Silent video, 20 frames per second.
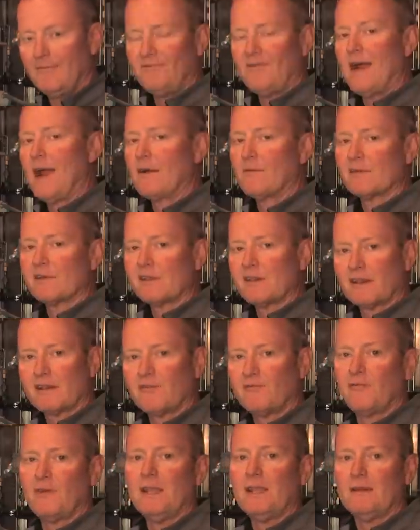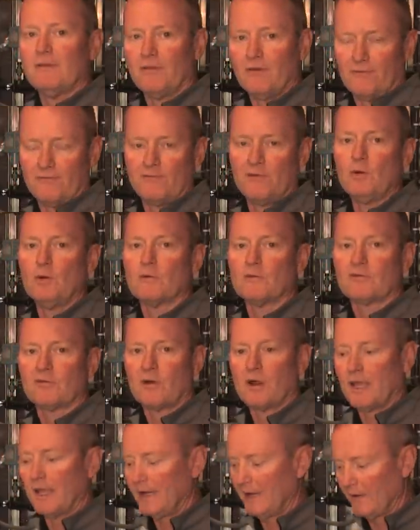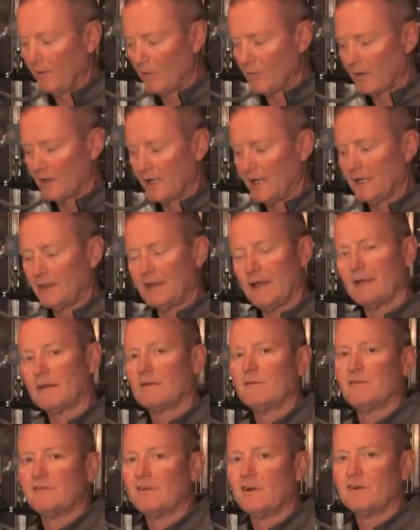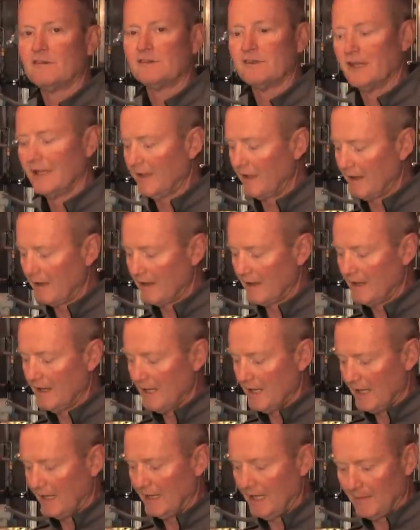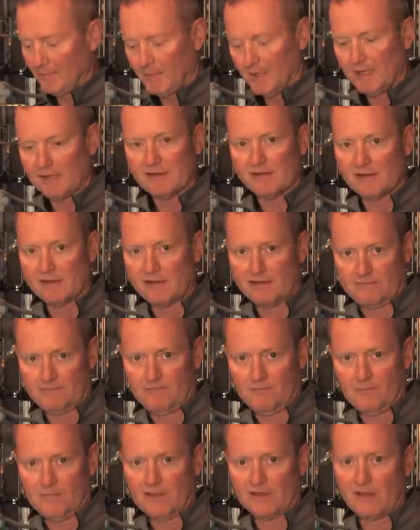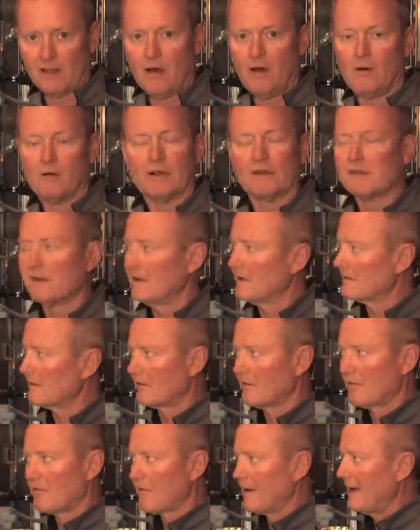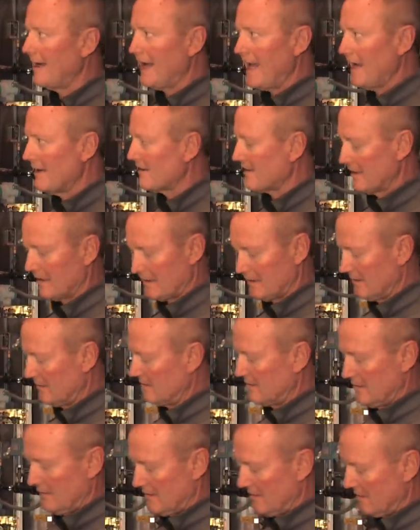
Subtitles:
5 or 6 feet of the fuel train in order to get that junction in there, and that piece is this long. It's a great asset to